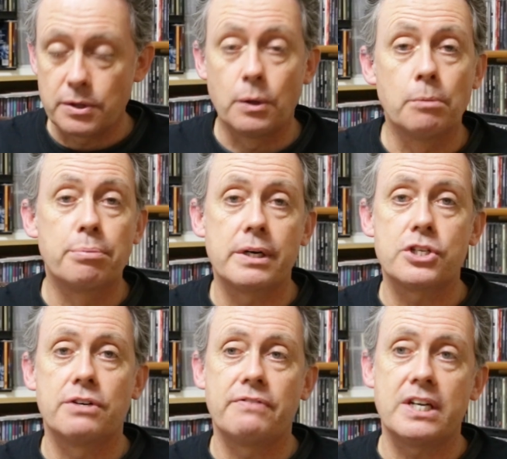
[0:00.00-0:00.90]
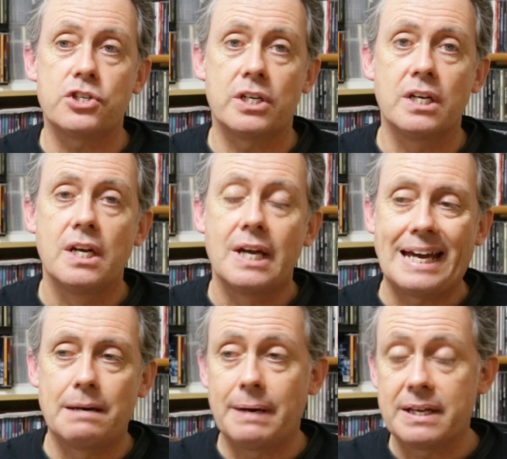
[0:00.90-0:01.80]
whole British invasion,
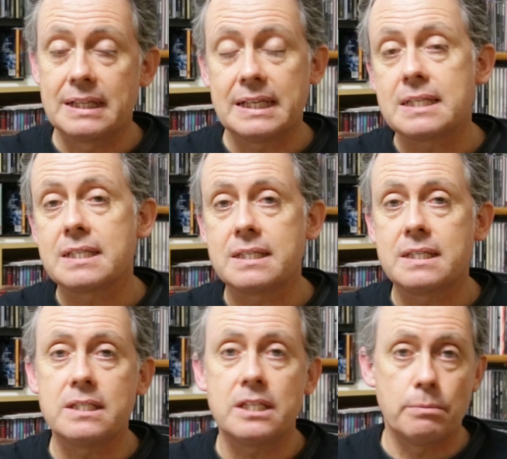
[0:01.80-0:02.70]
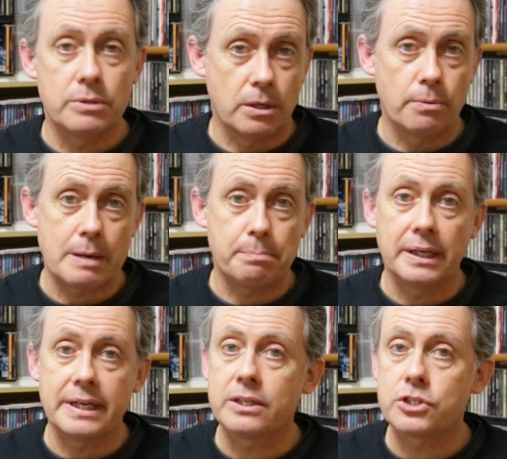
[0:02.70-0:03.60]
and by the late 60s he was already
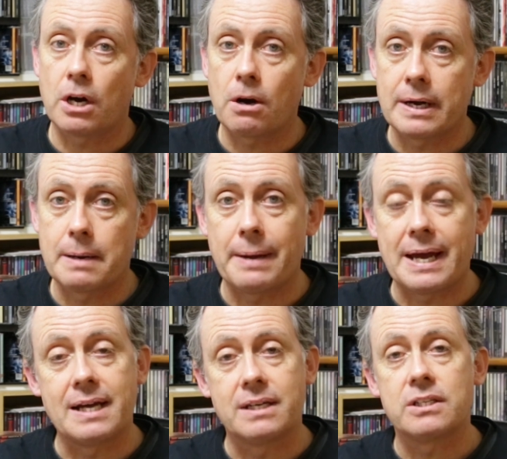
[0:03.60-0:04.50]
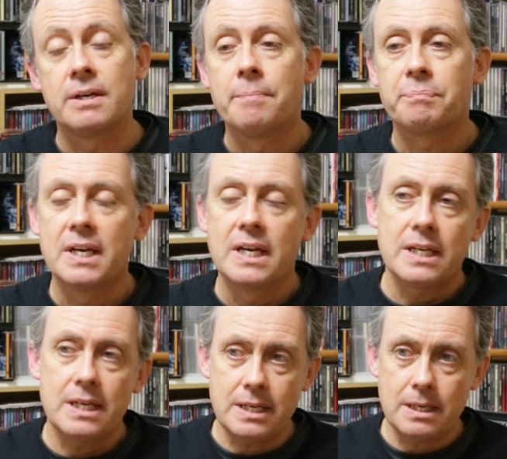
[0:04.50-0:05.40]
playing guitar in a band.
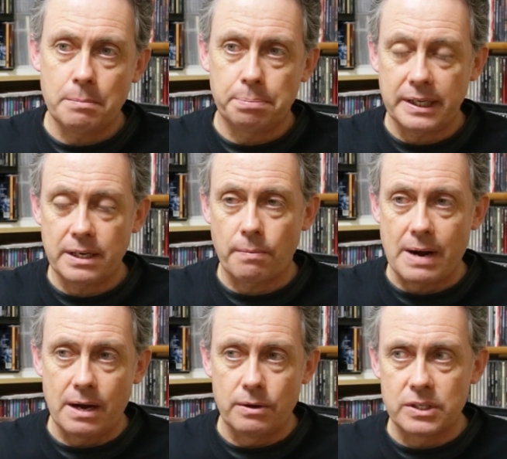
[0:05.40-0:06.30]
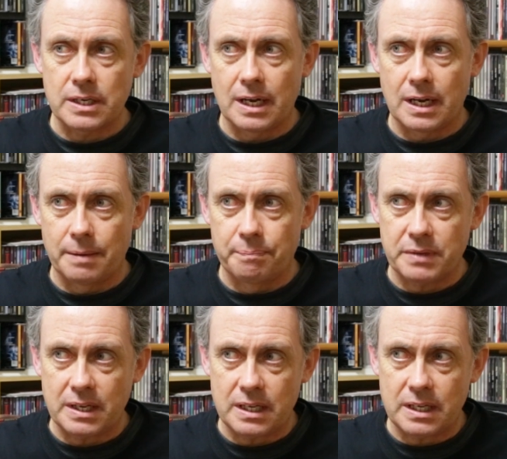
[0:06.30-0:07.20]
He played around.
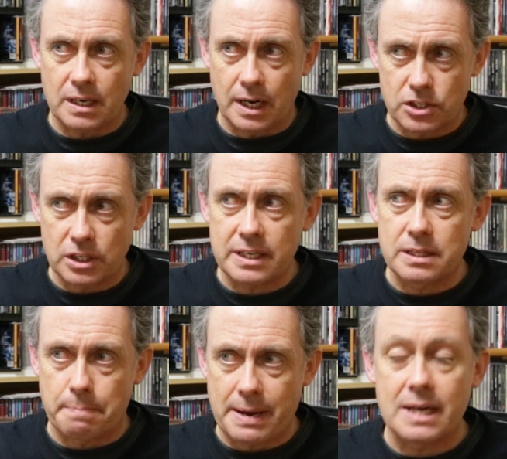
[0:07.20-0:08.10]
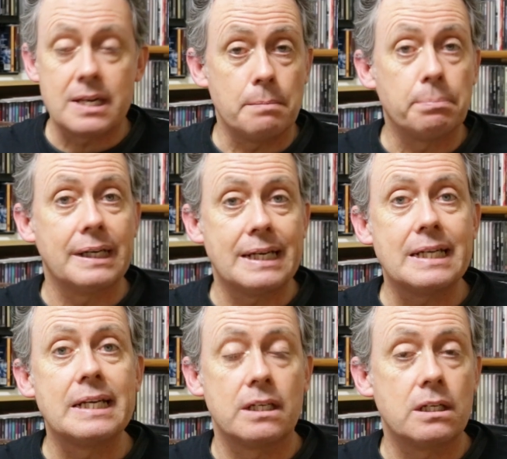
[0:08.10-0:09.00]
Actually, the band he played
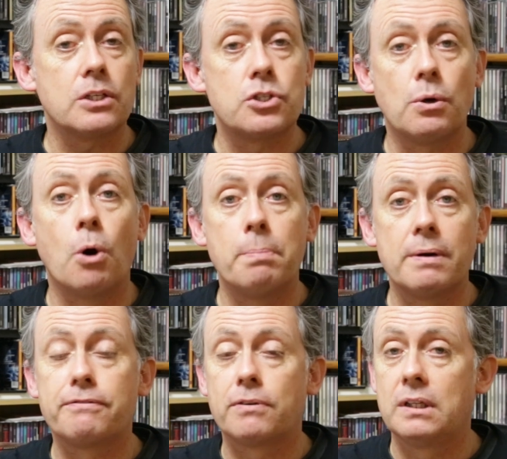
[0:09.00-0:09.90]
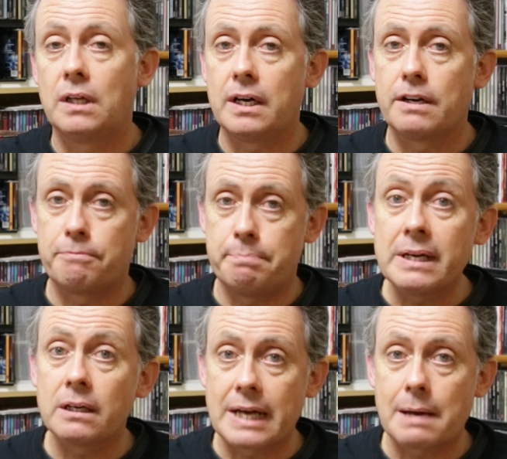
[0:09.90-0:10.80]
in got to open for a lot of
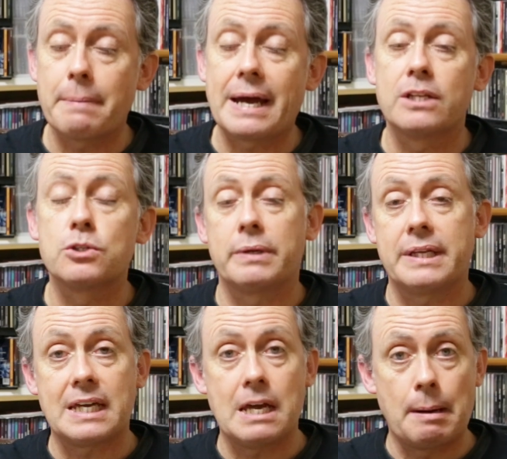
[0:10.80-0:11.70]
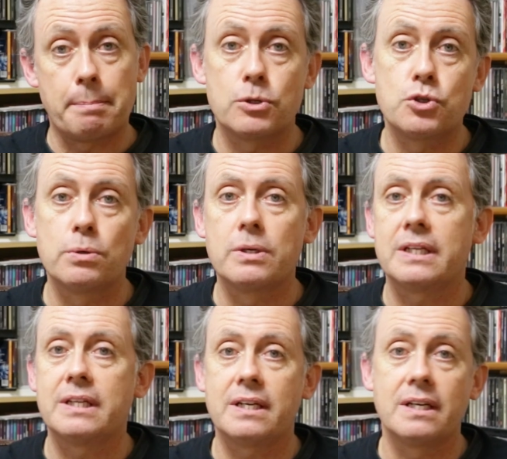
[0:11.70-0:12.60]
bigger name bands when they came up and toured
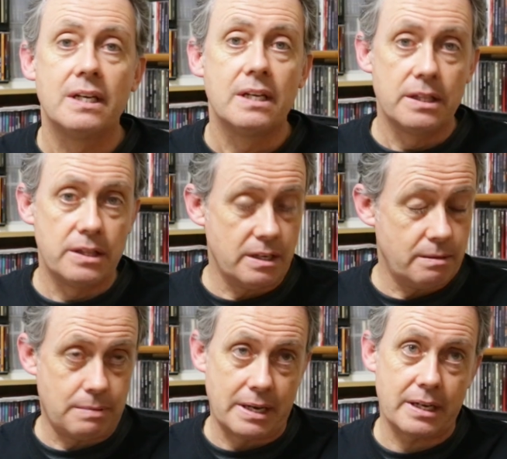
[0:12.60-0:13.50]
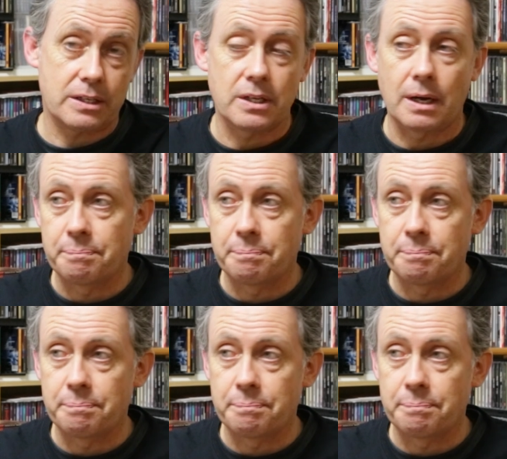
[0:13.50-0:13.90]
in the I guess,